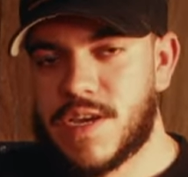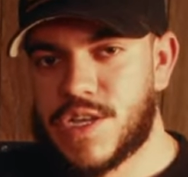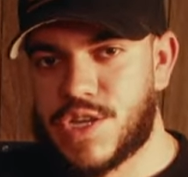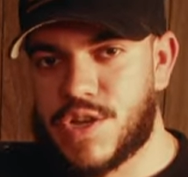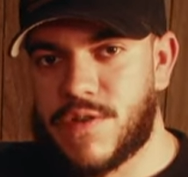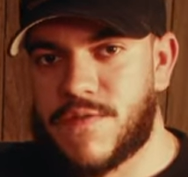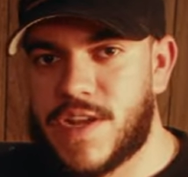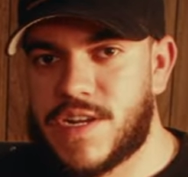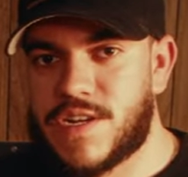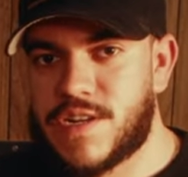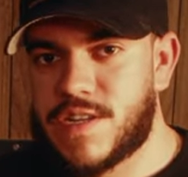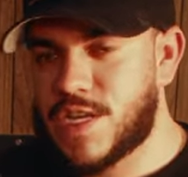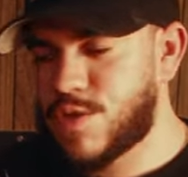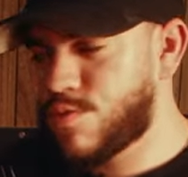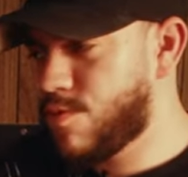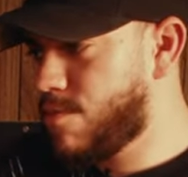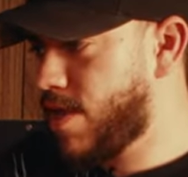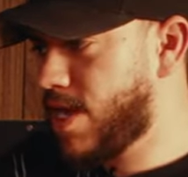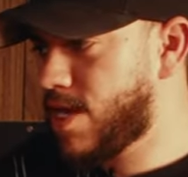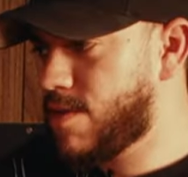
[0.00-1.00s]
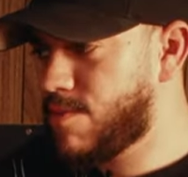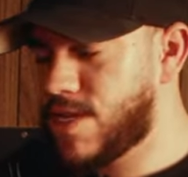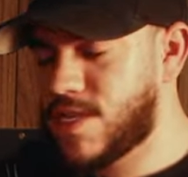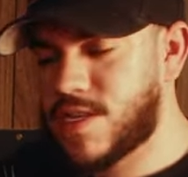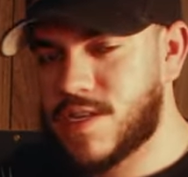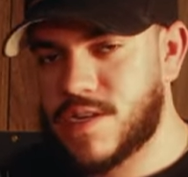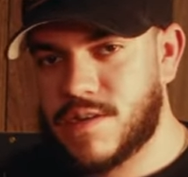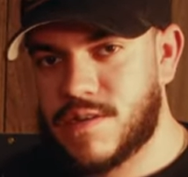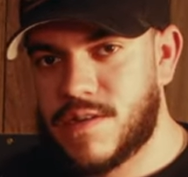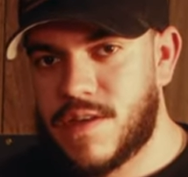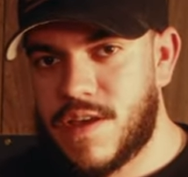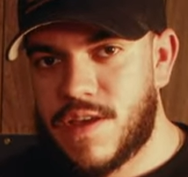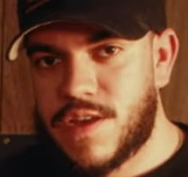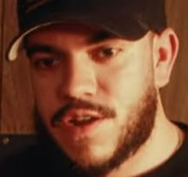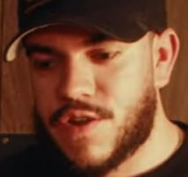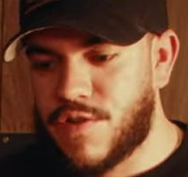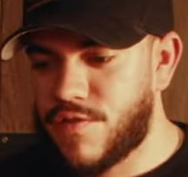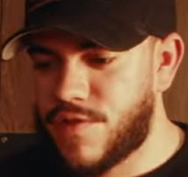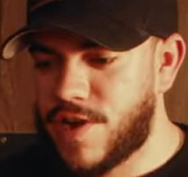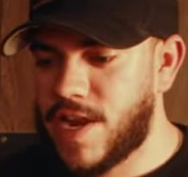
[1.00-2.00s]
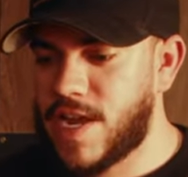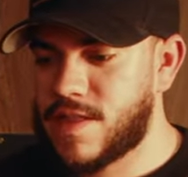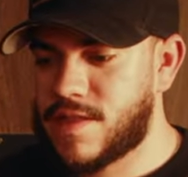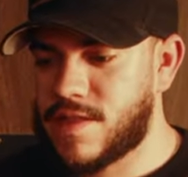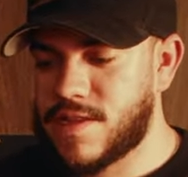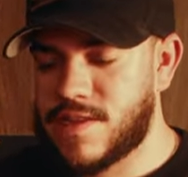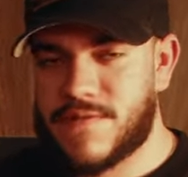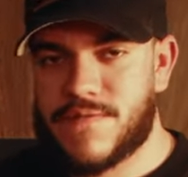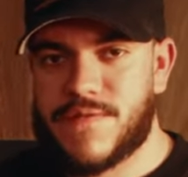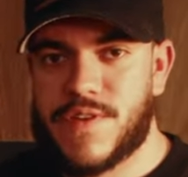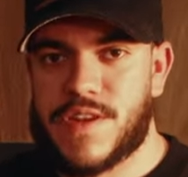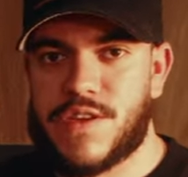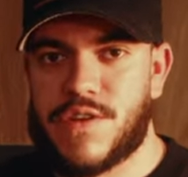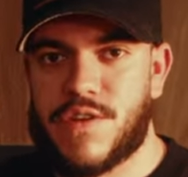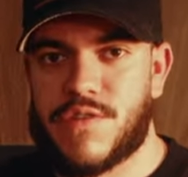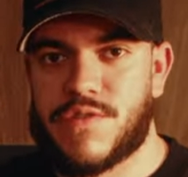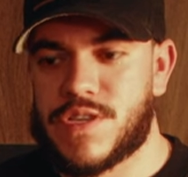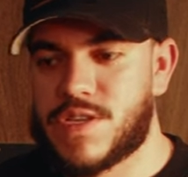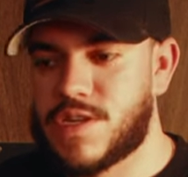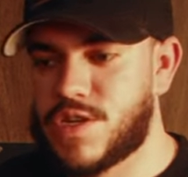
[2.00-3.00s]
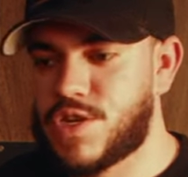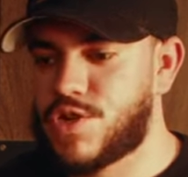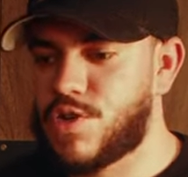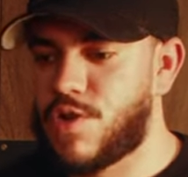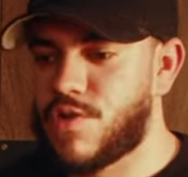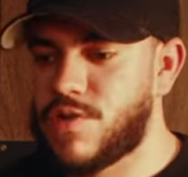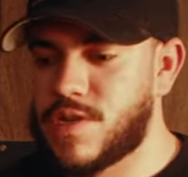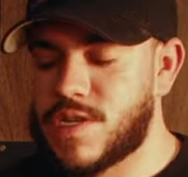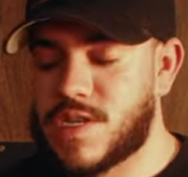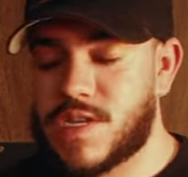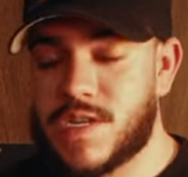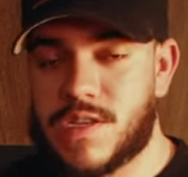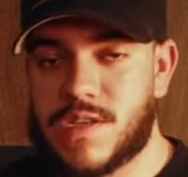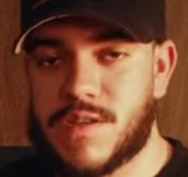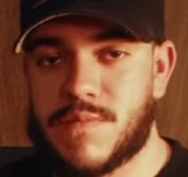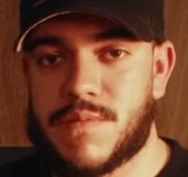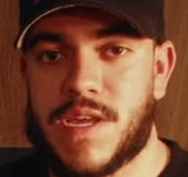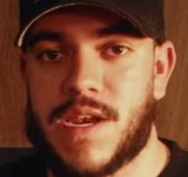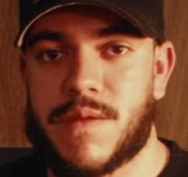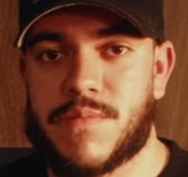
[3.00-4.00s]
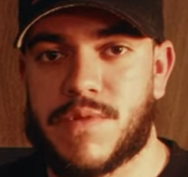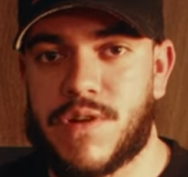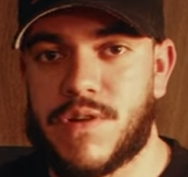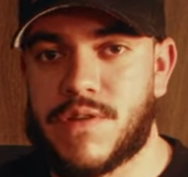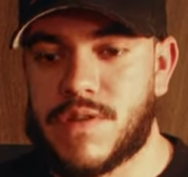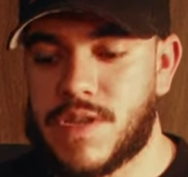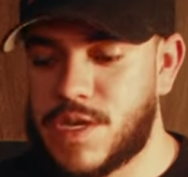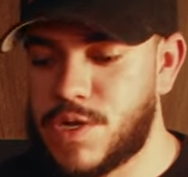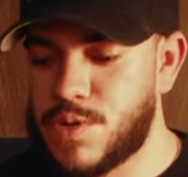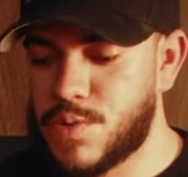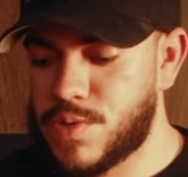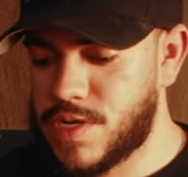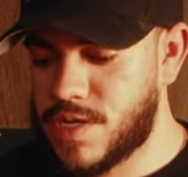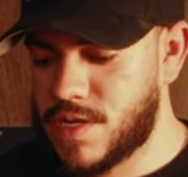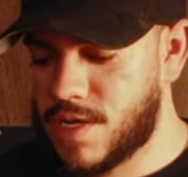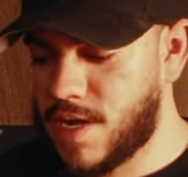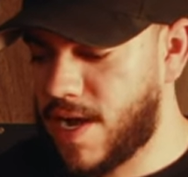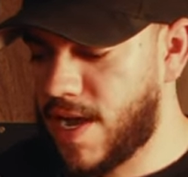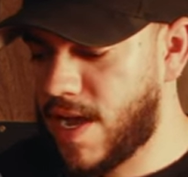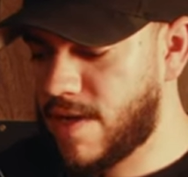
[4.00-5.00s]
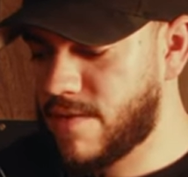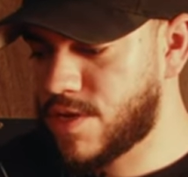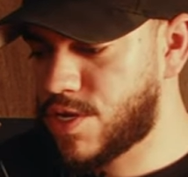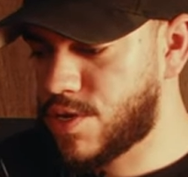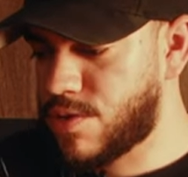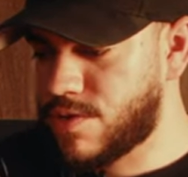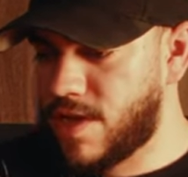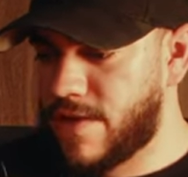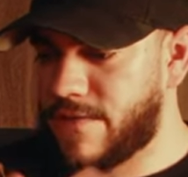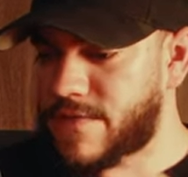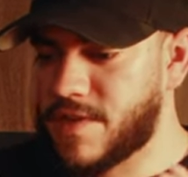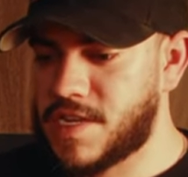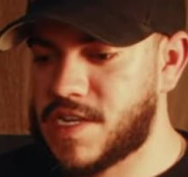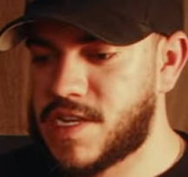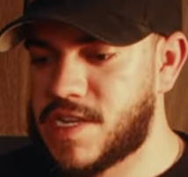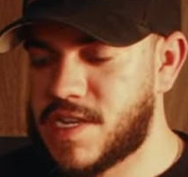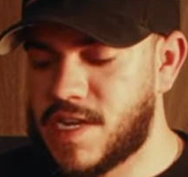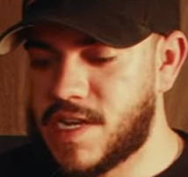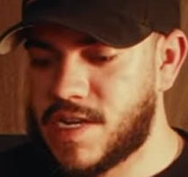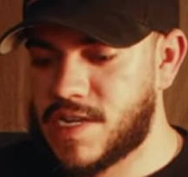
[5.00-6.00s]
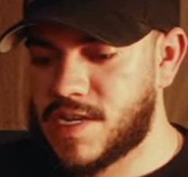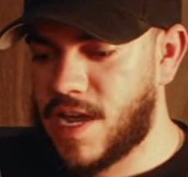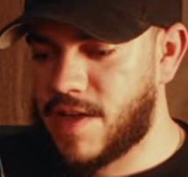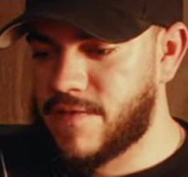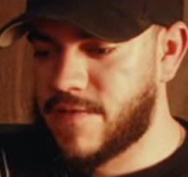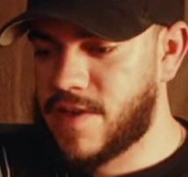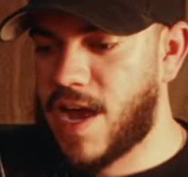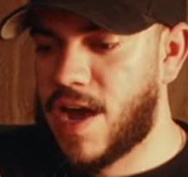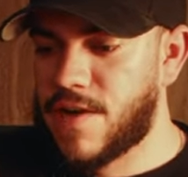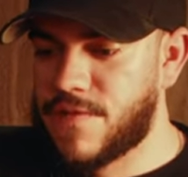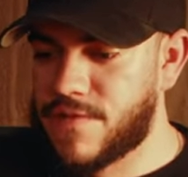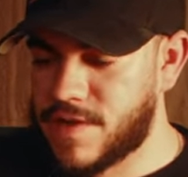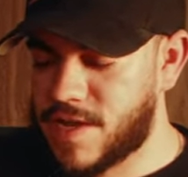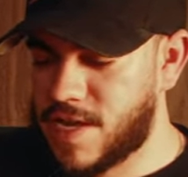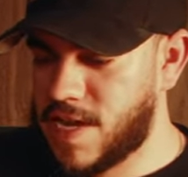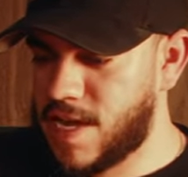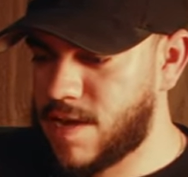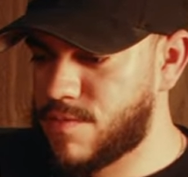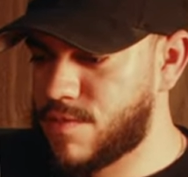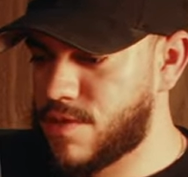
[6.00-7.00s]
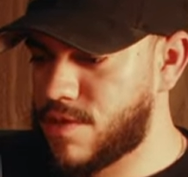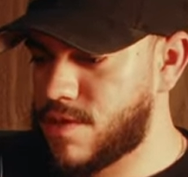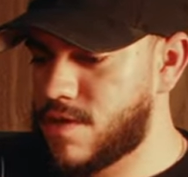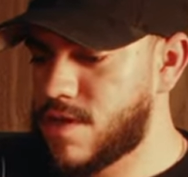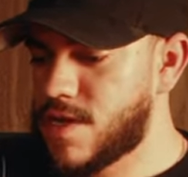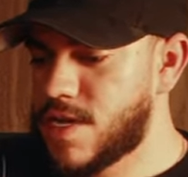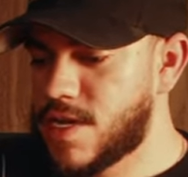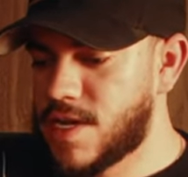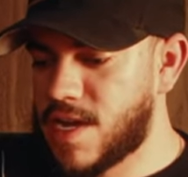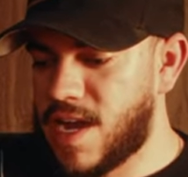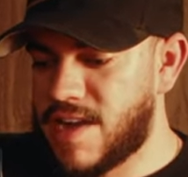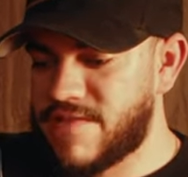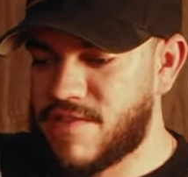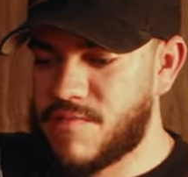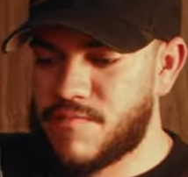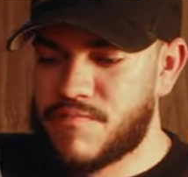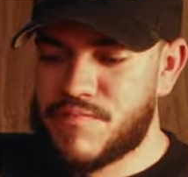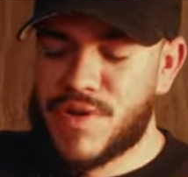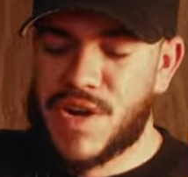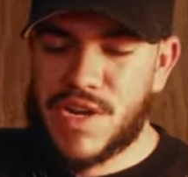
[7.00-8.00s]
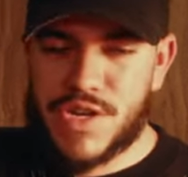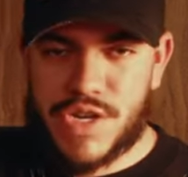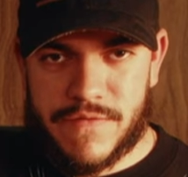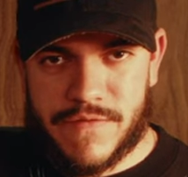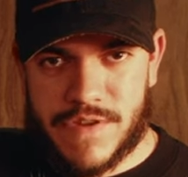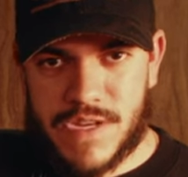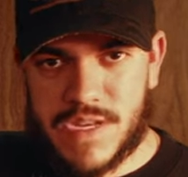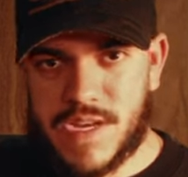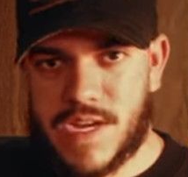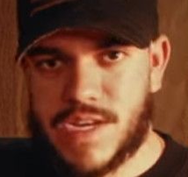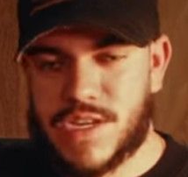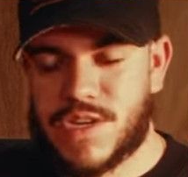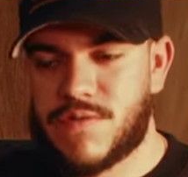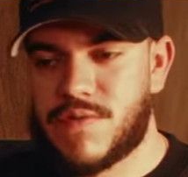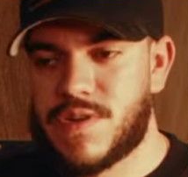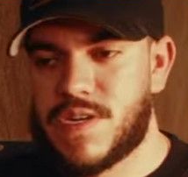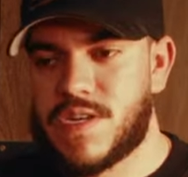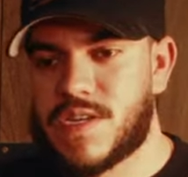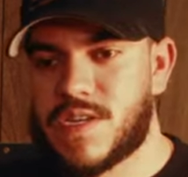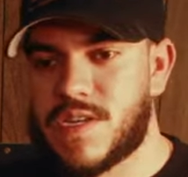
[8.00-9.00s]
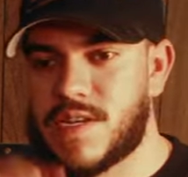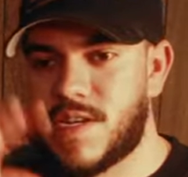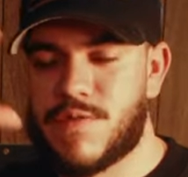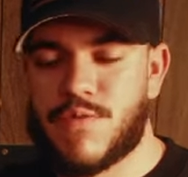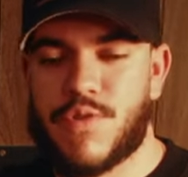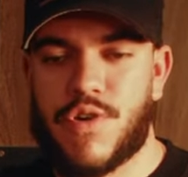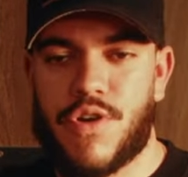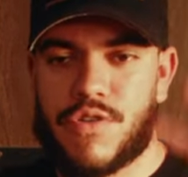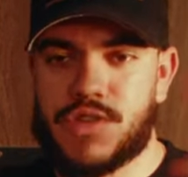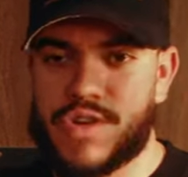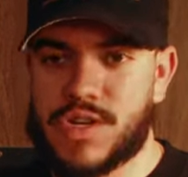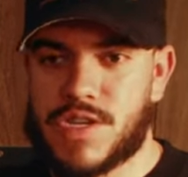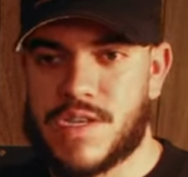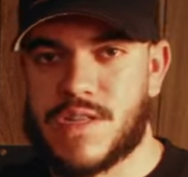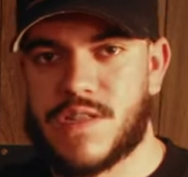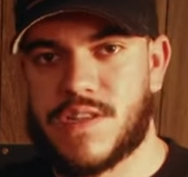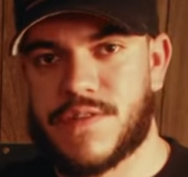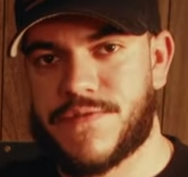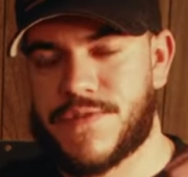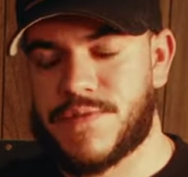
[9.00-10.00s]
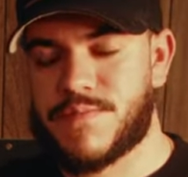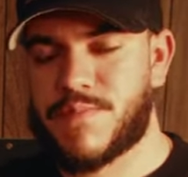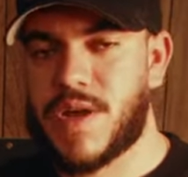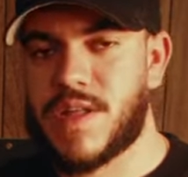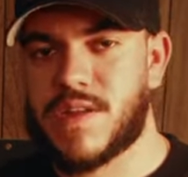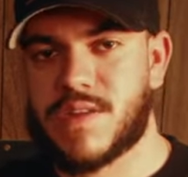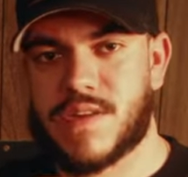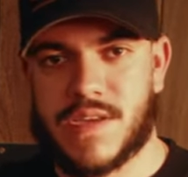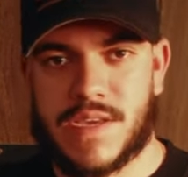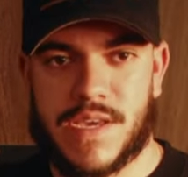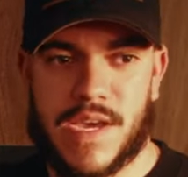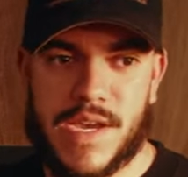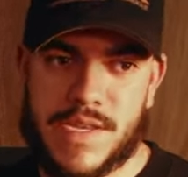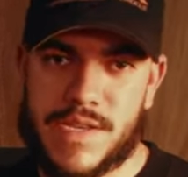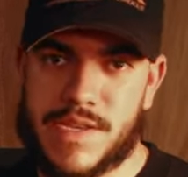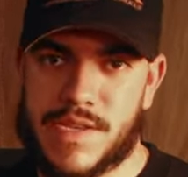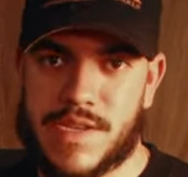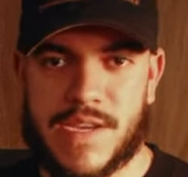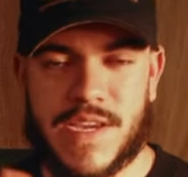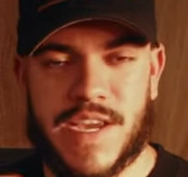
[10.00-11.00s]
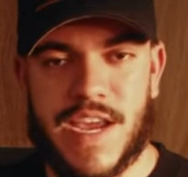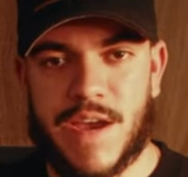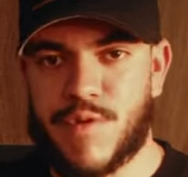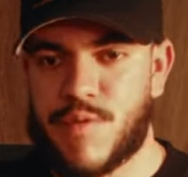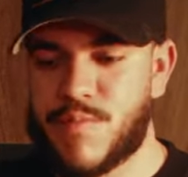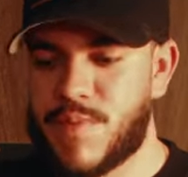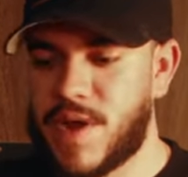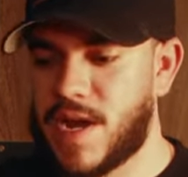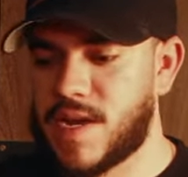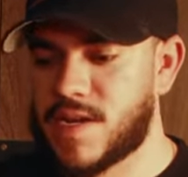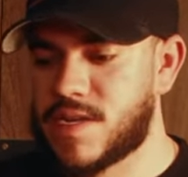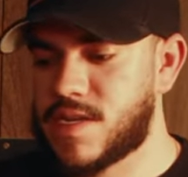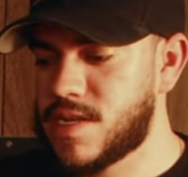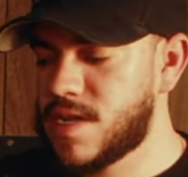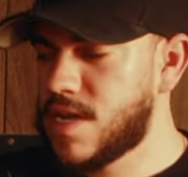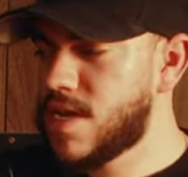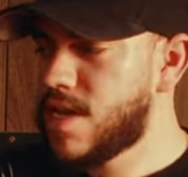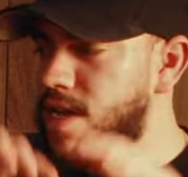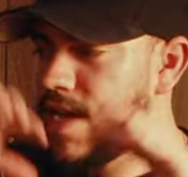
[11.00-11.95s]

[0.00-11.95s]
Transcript: So eventually that's what made me to create this video is to show you the system that I'm currently using. I have a Sony FX6, I have an alpha camera, I have a bunch of accessories and they were all just in different Pelican cases and camera bags.